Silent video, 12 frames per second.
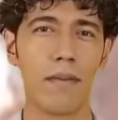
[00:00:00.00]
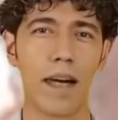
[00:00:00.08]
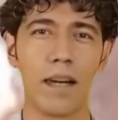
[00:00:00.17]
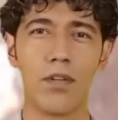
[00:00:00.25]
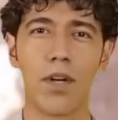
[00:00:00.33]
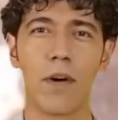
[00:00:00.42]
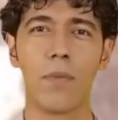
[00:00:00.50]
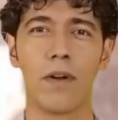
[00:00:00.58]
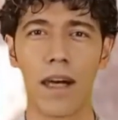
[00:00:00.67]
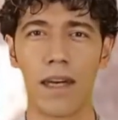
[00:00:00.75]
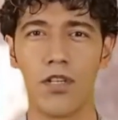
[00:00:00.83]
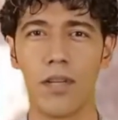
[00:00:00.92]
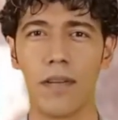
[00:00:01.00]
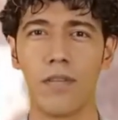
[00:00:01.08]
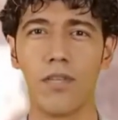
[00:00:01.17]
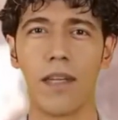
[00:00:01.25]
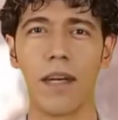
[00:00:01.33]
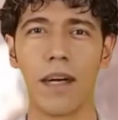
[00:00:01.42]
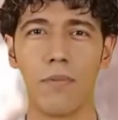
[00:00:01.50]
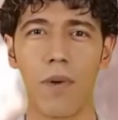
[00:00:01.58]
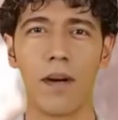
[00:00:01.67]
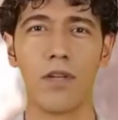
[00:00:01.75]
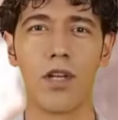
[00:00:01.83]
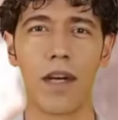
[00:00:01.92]
Interpretation of seeing
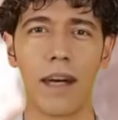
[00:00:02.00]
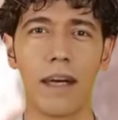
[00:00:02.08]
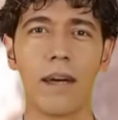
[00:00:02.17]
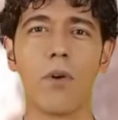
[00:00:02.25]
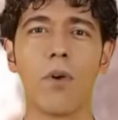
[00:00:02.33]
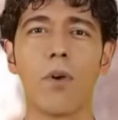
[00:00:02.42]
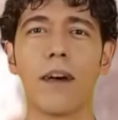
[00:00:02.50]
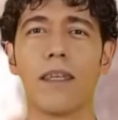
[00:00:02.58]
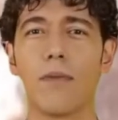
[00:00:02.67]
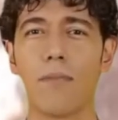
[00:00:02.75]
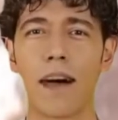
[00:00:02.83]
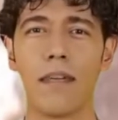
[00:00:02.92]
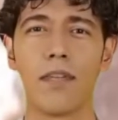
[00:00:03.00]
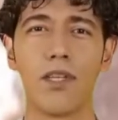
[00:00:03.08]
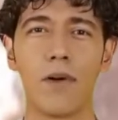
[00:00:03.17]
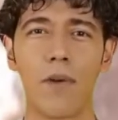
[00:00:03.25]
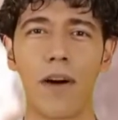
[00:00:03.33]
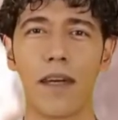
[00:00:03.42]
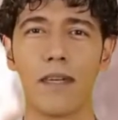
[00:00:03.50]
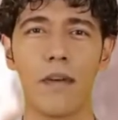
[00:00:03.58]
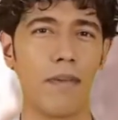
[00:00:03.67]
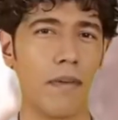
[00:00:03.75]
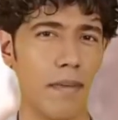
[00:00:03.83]
raw chicken according to Ben Sirin.